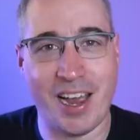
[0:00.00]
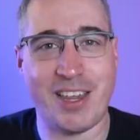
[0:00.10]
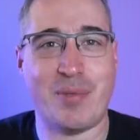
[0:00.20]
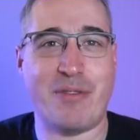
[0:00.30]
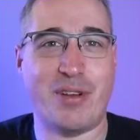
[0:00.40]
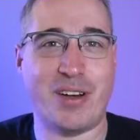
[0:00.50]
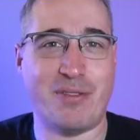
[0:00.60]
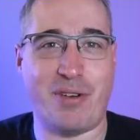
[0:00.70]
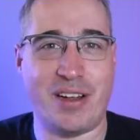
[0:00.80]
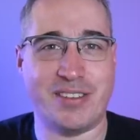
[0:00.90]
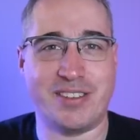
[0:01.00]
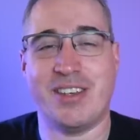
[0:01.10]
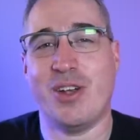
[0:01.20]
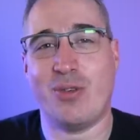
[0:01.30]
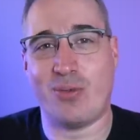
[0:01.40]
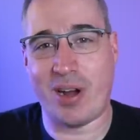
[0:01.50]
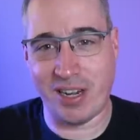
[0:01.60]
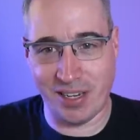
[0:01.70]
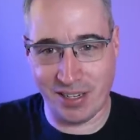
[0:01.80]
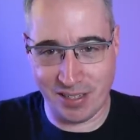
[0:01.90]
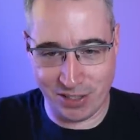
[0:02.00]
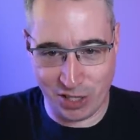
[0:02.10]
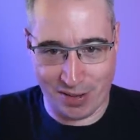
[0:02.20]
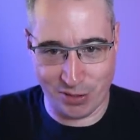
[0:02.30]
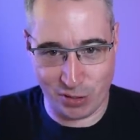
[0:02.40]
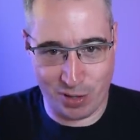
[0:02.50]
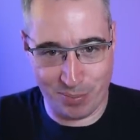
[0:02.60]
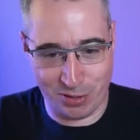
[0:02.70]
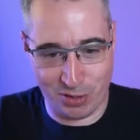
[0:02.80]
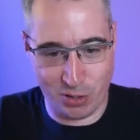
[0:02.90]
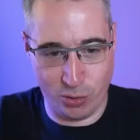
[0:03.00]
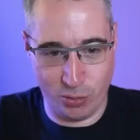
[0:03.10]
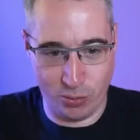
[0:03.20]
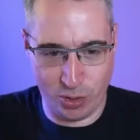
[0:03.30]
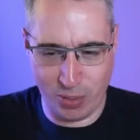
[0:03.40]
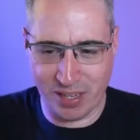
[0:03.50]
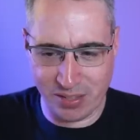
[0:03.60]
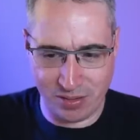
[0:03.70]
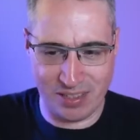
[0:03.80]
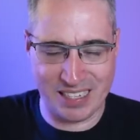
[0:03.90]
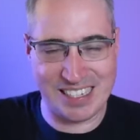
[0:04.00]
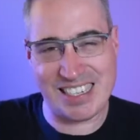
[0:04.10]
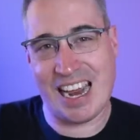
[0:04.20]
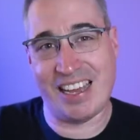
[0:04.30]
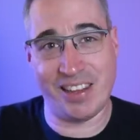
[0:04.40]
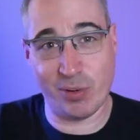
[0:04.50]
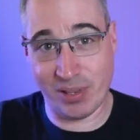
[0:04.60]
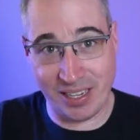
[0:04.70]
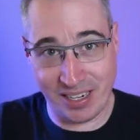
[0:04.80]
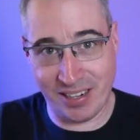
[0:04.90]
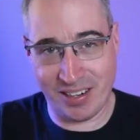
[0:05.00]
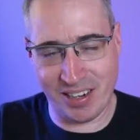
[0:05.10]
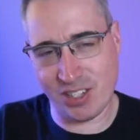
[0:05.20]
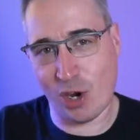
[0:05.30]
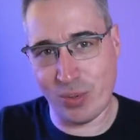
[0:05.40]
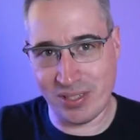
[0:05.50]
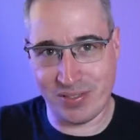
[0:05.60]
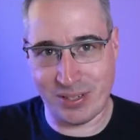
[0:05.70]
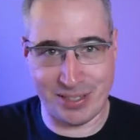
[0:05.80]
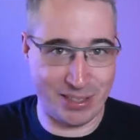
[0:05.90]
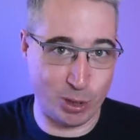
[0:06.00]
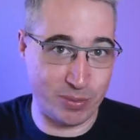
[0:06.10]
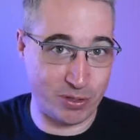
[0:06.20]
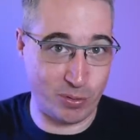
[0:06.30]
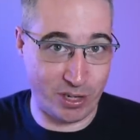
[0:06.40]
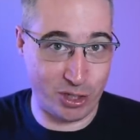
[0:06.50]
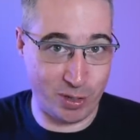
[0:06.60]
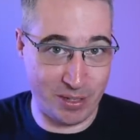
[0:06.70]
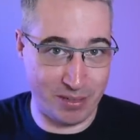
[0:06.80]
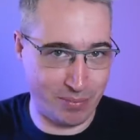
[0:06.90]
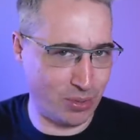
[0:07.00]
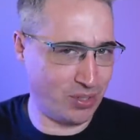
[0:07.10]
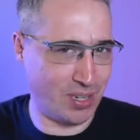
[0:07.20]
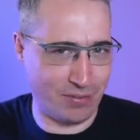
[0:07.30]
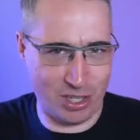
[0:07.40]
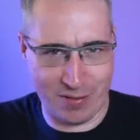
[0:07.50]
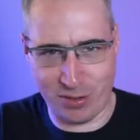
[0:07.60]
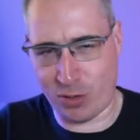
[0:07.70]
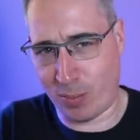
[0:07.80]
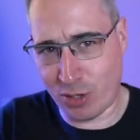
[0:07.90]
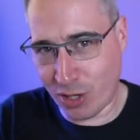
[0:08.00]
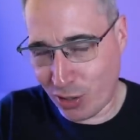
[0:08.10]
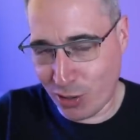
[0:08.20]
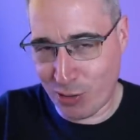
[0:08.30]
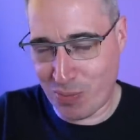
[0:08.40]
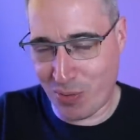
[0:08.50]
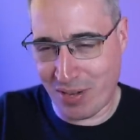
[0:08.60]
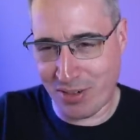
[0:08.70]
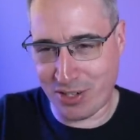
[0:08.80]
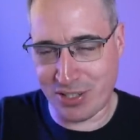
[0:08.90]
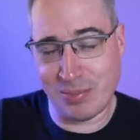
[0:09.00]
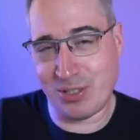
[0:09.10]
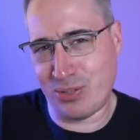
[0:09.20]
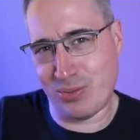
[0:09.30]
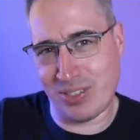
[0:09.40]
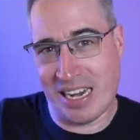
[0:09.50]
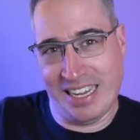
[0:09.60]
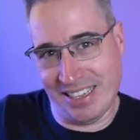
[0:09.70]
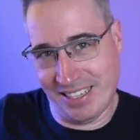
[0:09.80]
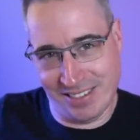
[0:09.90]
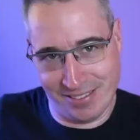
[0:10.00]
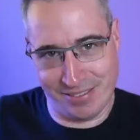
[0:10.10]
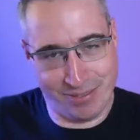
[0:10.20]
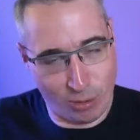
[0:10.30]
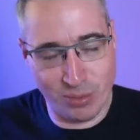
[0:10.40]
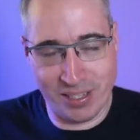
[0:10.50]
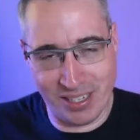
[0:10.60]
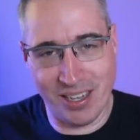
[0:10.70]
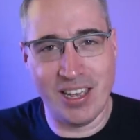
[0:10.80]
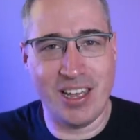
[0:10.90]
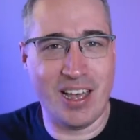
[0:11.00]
Hi there, my friend and friends. Writing JavaScript to do things that are like styling related has always felt a little bit strange to me. There's stuff JavaScript should do, but whenever it just comes to styling only,